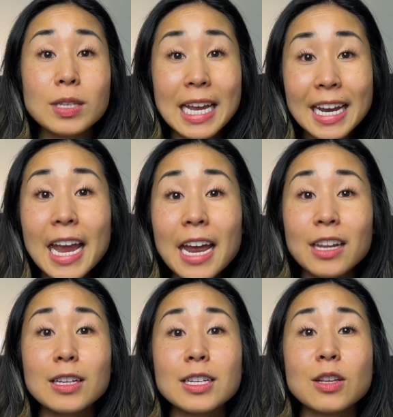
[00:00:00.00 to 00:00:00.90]
data
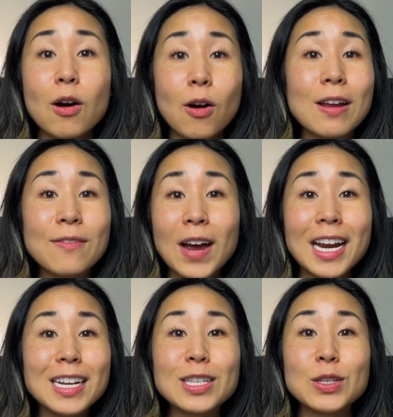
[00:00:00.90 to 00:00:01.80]
analysts are
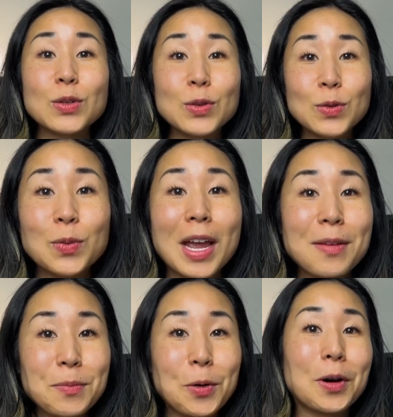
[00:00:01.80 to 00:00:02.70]
invited to way
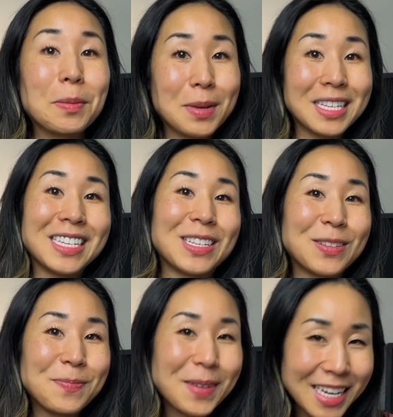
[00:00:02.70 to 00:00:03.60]
more
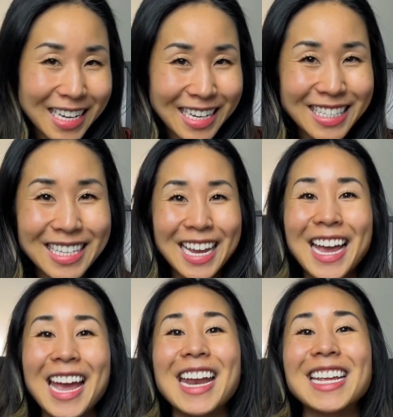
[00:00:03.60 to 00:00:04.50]
business meetings.
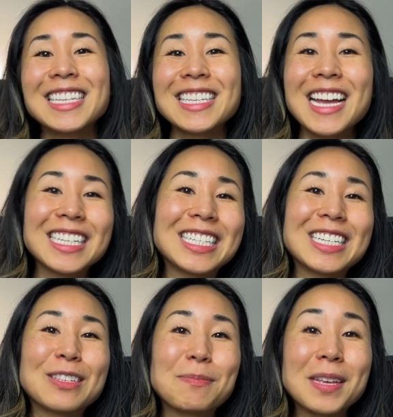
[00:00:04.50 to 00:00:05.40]
And it's not
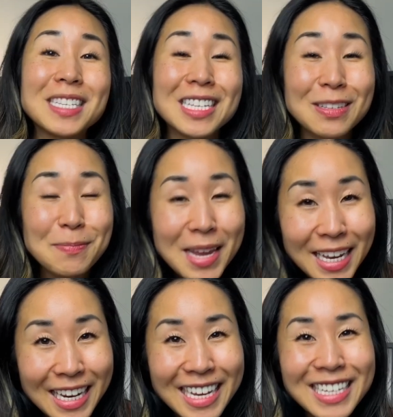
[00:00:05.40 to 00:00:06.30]
just business
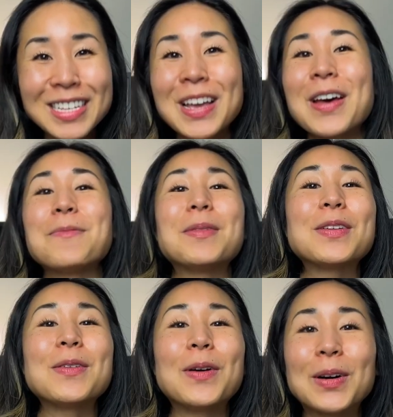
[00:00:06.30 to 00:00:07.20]
meetings, but
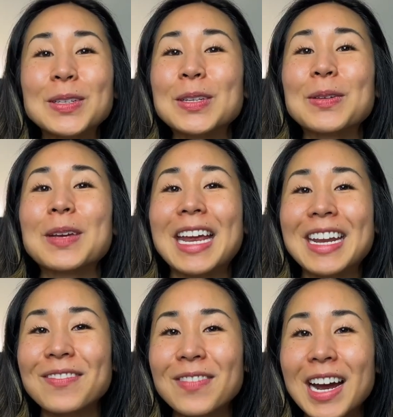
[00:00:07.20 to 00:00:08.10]
you also get
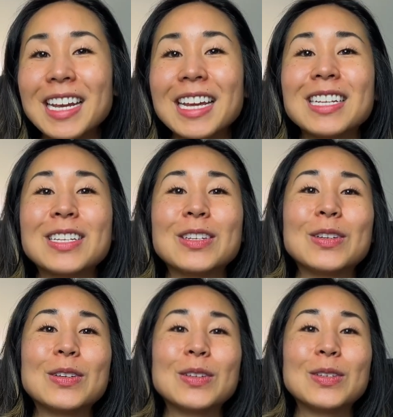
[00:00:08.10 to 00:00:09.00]
invited
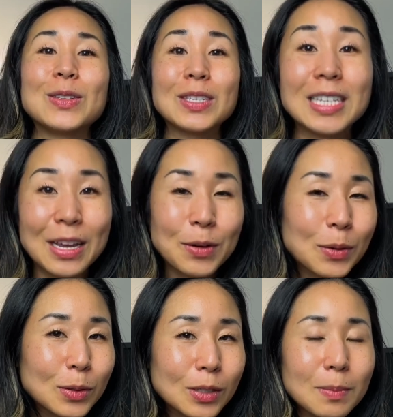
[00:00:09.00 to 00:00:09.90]
to
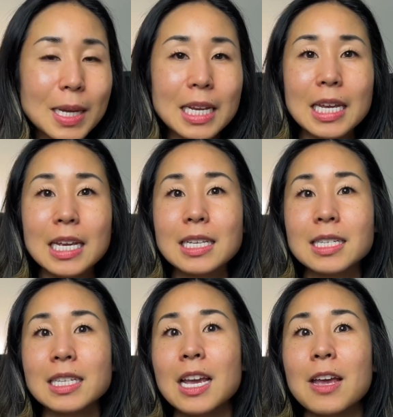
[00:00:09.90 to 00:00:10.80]
stakeholder
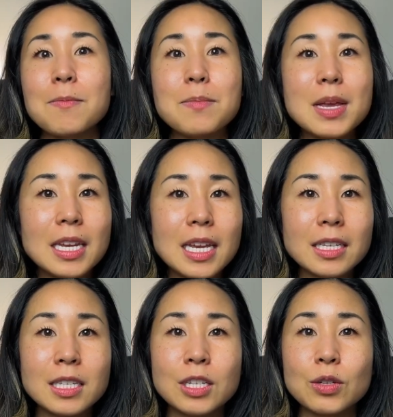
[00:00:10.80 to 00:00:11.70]
meetings,
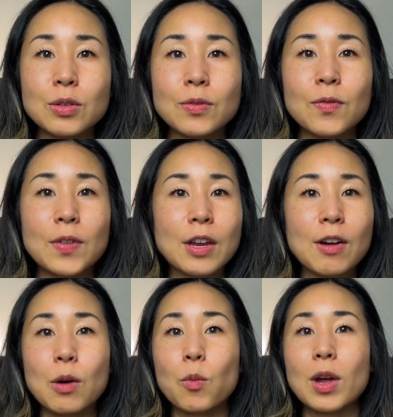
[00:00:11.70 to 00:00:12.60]
meetings to figure
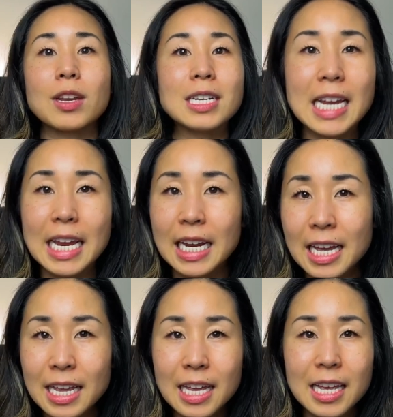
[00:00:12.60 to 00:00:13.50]
out where the
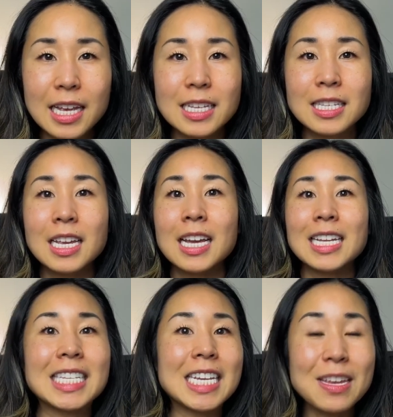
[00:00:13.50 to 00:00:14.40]
data is,
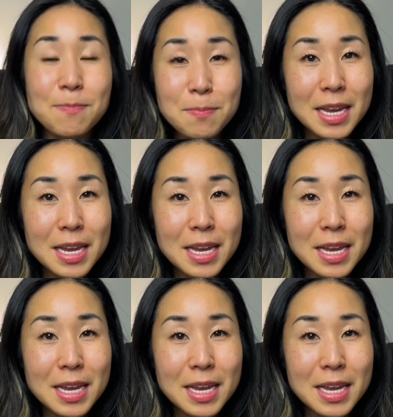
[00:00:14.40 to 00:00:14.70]
team